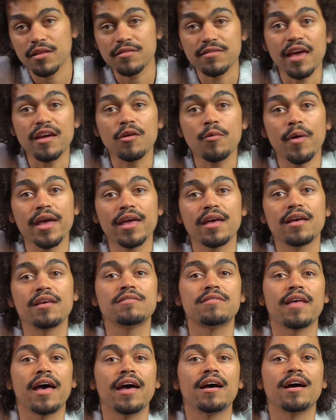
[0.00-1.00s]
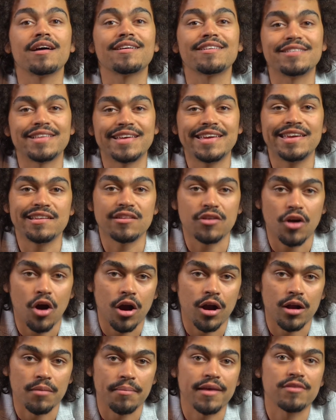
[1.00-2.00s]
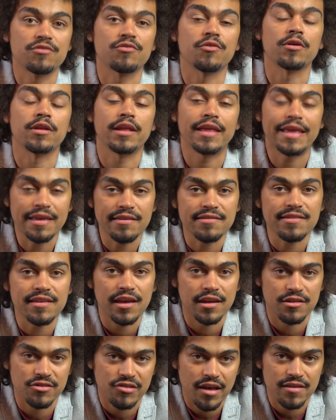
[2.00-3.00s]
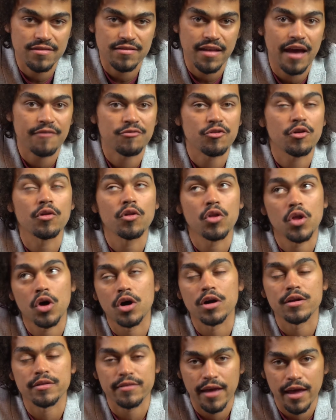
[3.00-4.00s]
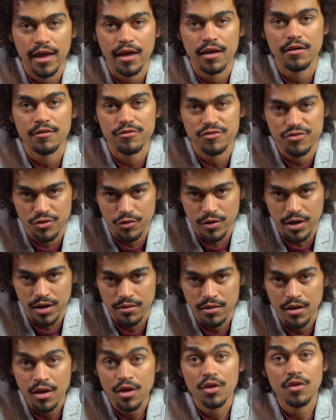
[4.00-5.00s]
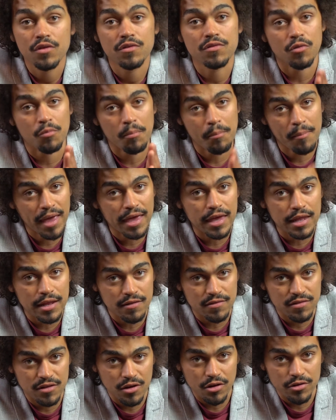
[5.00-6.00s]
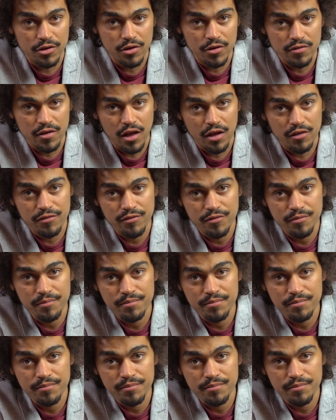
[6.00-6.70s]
takeaway is that a clean card makes for an easy ingest after a long day of shooting. So make it easy on yourself.